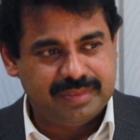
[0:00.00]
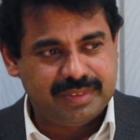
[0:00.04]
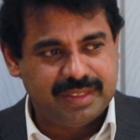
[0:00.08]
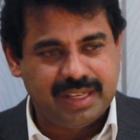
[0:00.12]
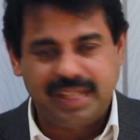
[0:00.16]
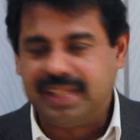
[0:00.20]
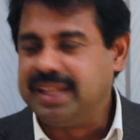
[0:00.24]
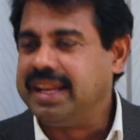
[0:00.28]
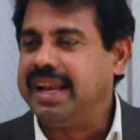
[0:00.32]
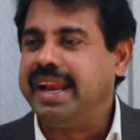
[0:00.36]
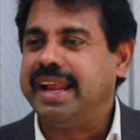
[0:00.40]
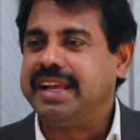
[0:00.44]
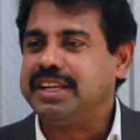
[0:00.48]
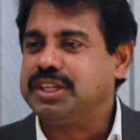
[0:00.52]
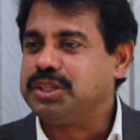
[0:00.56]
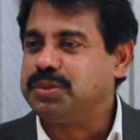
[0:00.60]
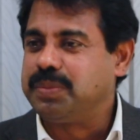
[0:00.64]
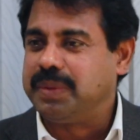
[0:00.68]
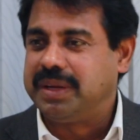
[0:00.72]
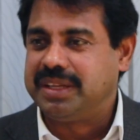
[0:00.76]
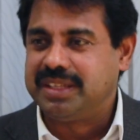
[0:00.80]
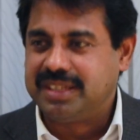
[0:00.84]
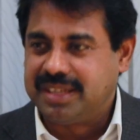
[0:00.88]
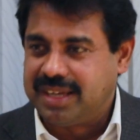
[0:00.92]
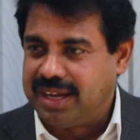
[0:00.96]
And the next
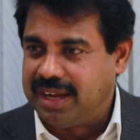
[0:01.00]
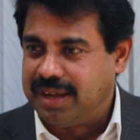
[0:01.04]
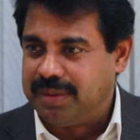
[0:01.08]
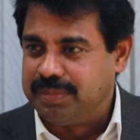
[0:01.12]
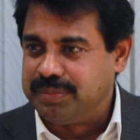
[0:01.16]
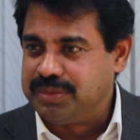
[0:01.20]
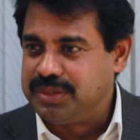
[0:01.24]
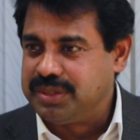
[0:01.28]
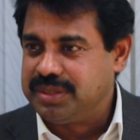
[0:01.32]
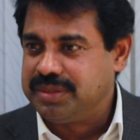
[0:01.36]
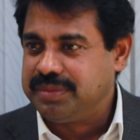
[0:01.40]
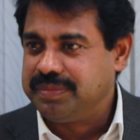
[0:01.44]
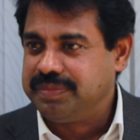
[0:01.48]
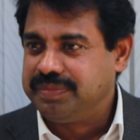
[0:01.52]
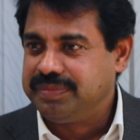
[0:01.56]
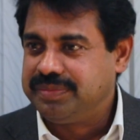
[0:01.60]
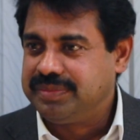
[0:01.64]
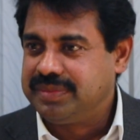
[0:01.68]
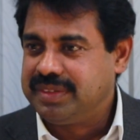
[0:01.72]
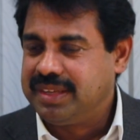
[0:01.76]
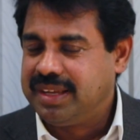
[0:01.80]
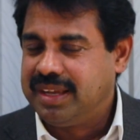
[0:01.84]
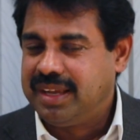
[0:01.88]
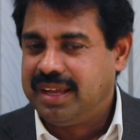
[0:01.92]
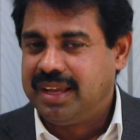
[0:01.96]
month comes
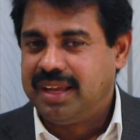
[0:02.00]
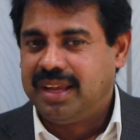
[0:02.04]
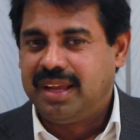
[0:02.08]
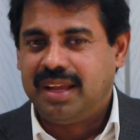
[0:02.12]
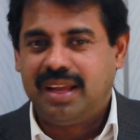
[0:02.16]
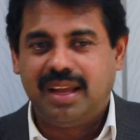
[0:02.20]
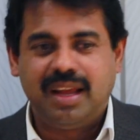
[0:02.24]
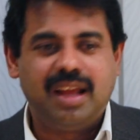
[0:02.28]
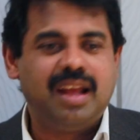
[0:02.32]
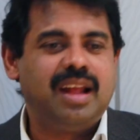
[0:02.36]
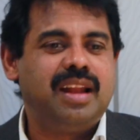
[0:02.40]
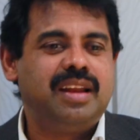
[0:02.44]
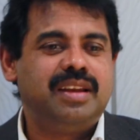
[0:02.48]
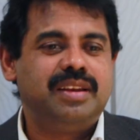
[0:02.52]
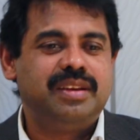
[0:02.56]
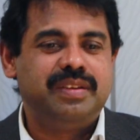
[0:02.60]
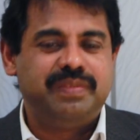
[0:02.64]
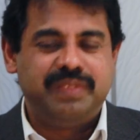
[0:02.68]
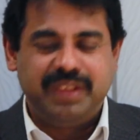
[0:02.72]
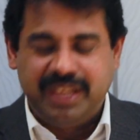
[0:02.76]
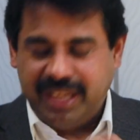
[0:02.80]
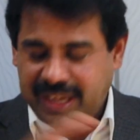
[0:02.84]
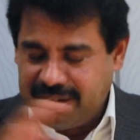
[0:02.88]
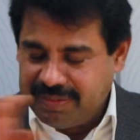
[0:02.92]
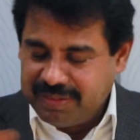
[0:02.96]
and
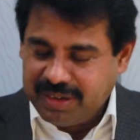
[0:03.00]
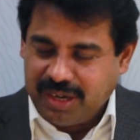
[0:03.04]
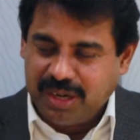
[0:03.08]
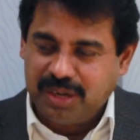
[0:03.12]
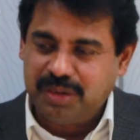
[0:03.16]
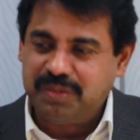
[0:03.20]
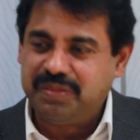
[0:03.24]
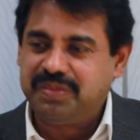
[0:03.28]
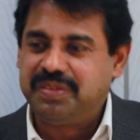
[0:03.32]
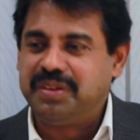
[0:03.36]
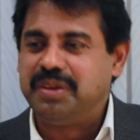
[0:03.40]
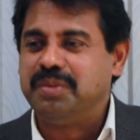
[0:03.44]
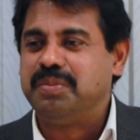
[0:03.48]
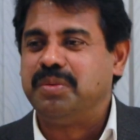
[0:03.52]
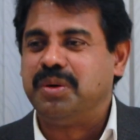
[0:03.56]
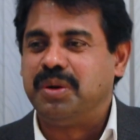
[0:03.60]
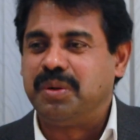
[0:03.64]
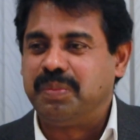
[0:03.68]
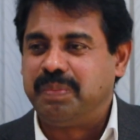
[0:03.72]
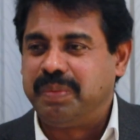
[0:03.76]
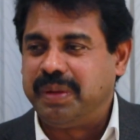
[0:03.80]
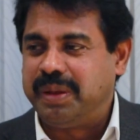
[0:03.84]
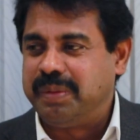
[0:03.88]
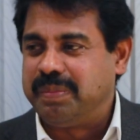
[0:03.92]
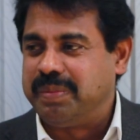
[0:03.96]
we have got few
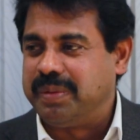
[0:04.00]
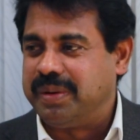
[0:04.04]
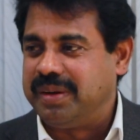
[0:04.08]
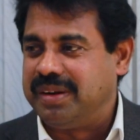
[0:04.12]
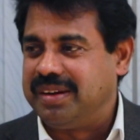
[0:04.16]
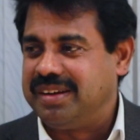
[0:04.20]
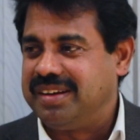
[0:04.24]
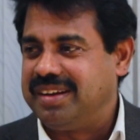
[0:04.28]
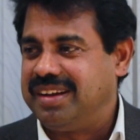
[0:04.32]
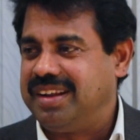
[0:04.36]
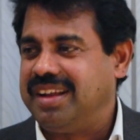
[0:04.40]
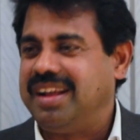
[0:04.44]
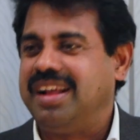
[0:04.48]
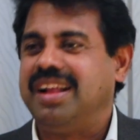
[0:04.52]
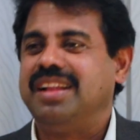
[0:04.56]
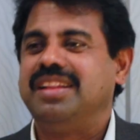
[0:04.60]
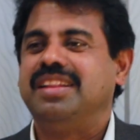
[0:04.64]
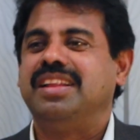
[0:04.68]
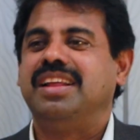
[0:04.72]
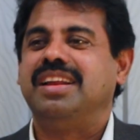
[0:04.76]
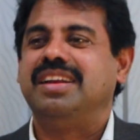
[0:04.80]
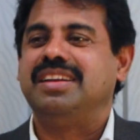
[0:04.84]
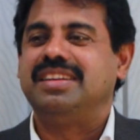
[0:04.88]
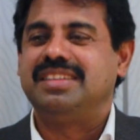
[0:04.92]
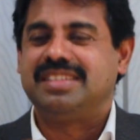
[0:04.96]
more people. And
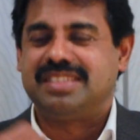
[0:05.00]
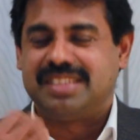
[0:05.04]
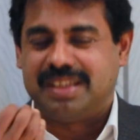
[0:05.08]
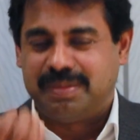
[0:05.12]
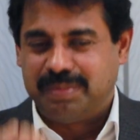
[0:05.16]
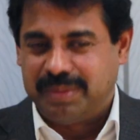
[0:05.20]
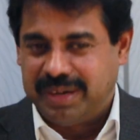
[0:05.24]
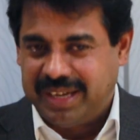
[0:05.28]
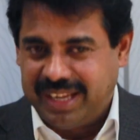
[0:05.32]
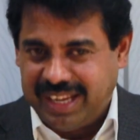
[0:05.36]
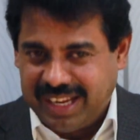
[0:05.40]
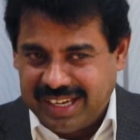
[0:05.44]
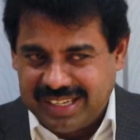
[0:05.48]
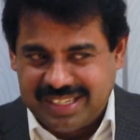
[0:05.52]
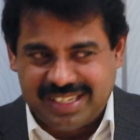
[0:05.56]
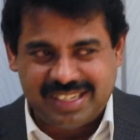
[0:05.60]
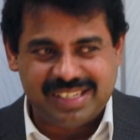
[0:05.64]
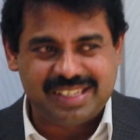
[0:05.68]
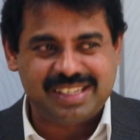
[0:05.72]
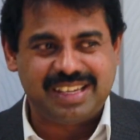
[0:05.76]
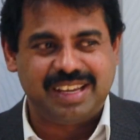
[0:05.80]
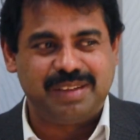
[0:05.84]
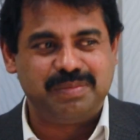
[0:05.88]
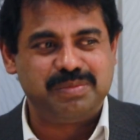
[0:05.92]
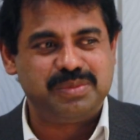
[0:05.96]
then somebody
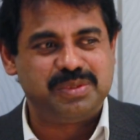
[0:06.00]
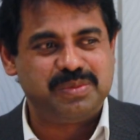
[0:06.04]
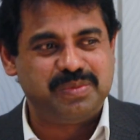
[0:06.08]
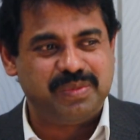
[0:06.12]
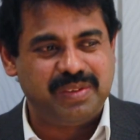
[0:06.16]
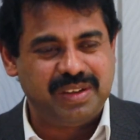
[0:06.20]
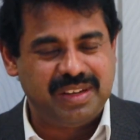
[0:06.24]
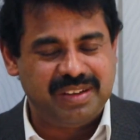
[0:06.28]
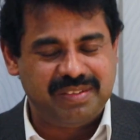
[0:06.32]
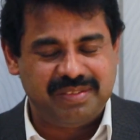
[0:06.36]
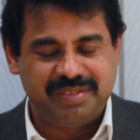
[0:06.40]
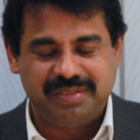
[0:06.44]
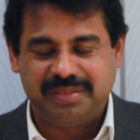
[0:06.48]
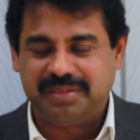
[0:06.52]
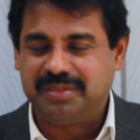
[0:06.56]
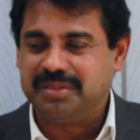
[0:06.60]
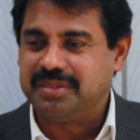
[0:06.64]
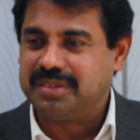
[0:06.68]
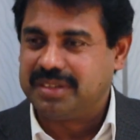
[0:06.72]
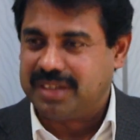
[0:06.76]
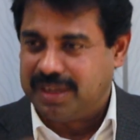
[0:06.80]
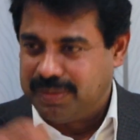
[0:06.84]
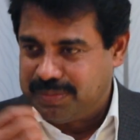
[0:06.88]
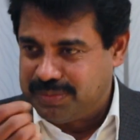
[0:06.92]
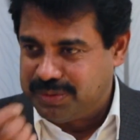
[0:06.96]
else
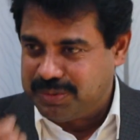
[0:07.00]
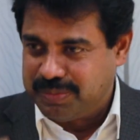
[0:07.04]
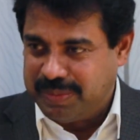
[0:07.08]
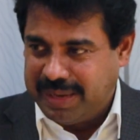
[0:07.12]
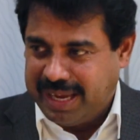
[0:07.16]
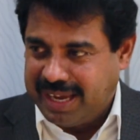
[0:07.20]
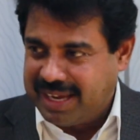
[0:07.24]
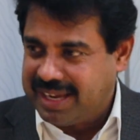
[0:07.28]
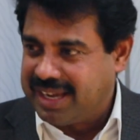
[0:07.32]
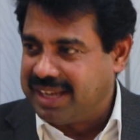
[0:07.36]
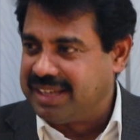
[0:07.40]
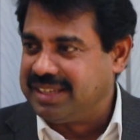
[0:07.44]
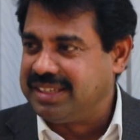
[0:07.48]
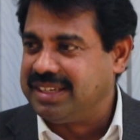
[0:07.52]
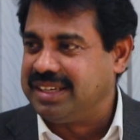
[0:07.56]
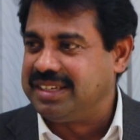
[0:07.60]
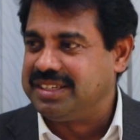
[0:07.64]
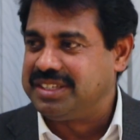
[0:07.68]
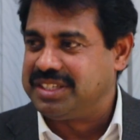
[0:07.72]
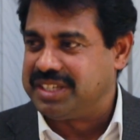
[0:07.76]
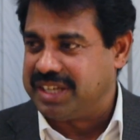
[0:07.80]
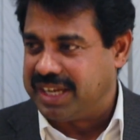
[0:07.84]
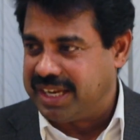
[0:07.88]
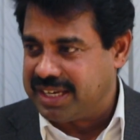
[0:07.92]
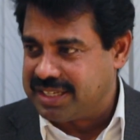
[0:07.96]
comes back and then
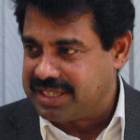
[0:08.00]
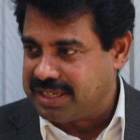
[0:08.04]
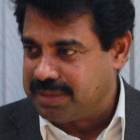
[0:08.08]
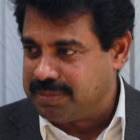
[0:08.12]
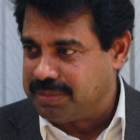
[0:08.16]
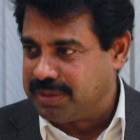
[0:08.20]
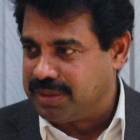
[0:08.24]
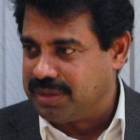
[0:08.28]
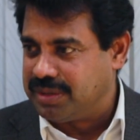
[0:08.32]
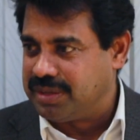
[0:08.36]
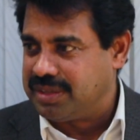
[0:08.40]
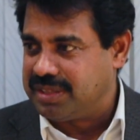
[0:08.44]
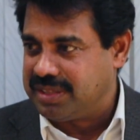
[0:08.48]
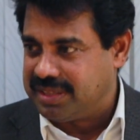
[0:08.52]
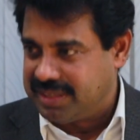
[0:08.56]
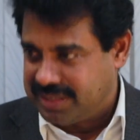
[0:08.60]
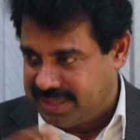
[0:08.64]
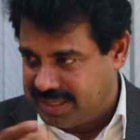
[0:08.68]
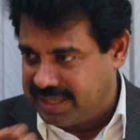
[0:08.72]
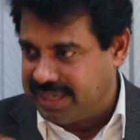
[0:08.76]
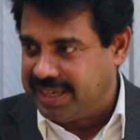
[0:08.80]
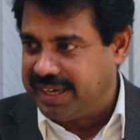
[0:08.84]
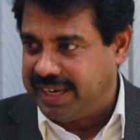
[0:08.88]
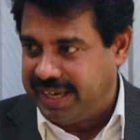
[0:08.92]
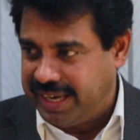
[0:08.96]
shares about
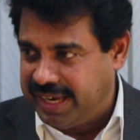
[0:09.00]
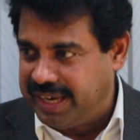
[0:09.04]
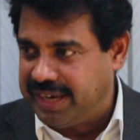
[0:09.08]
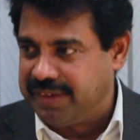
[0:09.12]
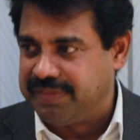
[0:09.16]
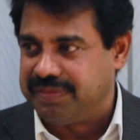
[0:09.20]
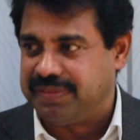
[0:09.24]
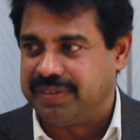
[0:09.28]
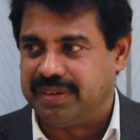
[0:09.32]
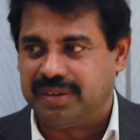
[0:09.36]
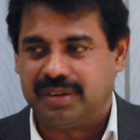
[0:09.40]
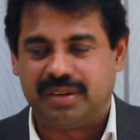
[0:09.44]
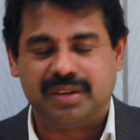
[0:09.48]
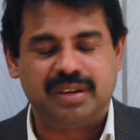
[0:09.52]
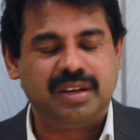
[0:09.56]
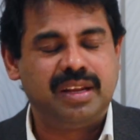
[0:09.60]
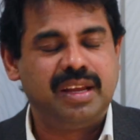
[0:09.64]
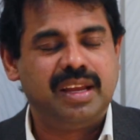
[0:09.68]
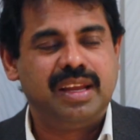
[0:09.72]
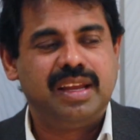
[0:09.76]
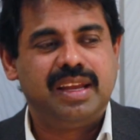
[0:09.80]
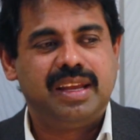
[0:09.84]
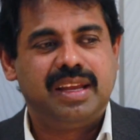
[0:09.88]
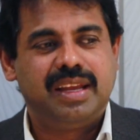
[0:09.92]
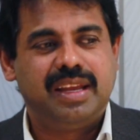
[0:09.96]
the need for
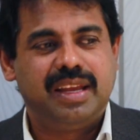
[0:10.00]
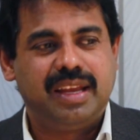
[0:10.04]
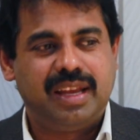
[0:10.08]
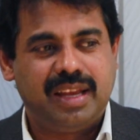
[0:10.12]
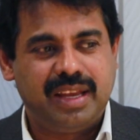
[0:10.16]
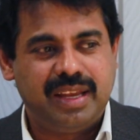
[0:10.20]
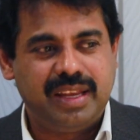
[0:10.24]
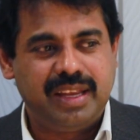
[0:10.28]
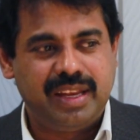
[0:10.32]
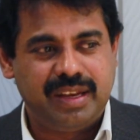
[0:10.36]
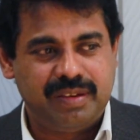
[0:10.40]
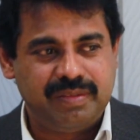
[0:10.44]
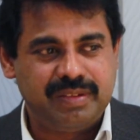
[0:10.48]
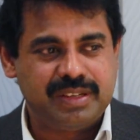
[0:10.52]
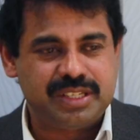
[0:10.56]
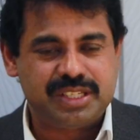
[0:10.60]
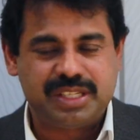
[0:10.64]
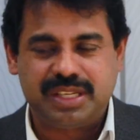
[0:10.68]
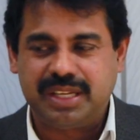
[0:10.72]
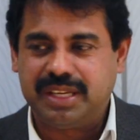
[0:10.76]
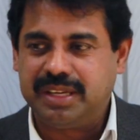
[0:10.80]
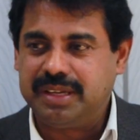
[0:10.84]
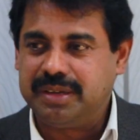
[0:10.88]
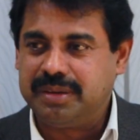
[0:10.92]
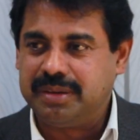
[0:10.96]

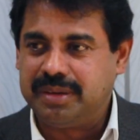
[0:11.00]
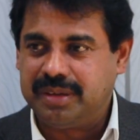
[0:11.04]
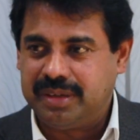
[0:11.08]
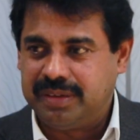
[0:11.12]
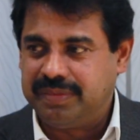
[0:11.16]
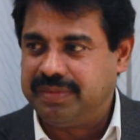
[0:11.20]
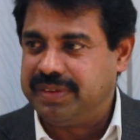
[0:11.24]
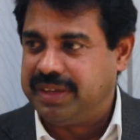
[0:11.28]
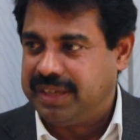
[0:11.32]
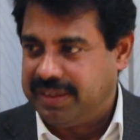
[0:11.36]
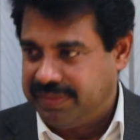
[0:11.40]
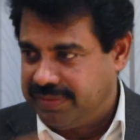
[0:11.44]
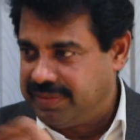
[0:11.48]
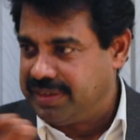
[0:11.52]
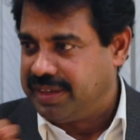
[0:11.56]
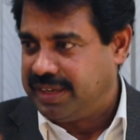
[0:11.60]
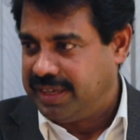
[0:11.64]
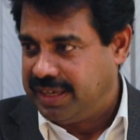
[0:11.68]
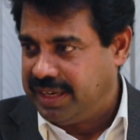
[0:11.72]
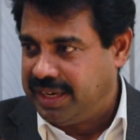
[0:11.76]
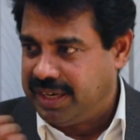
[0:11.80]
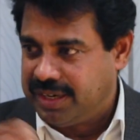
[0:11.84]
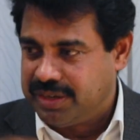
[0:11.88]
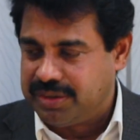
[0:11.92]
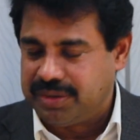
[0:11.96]
investing. We
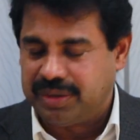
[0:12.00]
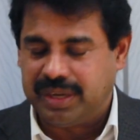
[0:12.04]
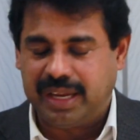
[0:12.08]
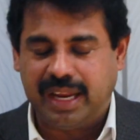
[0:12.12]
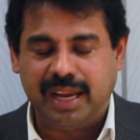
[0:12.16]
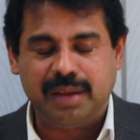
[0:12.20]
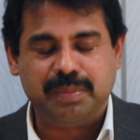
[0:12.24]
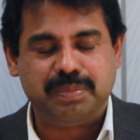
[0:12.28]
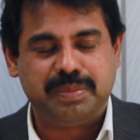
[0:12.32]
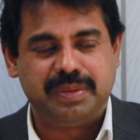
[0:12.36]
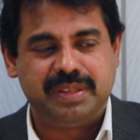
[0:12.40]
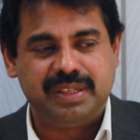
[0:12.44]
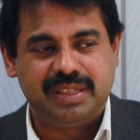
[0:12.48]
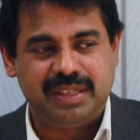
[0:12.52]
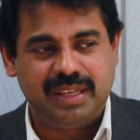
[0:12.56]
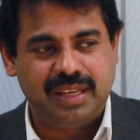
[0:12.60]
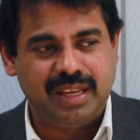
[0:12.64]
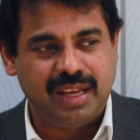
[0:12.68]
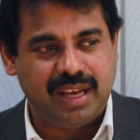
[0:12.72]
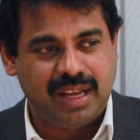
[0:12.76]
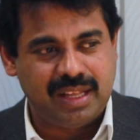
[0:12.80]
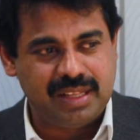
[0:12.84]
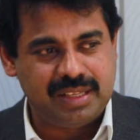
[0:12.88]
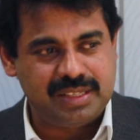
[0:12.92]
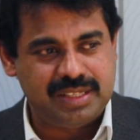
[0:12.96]
need to help
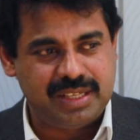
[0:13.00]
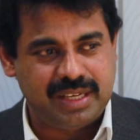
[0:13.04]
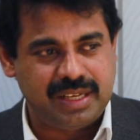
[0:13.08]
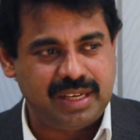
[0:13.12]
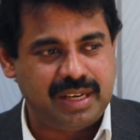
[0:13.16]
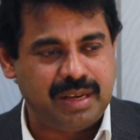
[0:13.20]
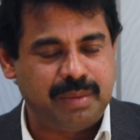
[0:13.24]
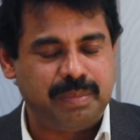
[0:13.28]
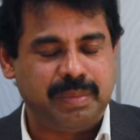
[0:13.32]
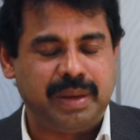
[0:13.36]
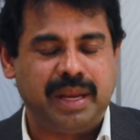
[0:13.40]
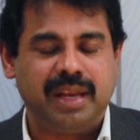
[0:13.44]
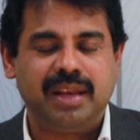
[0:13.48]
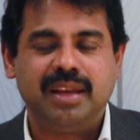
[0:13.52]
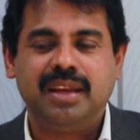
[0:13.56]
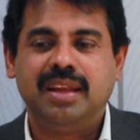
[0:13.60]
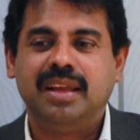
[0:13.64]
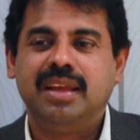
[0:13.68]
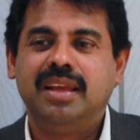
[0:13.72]
the other gentleman.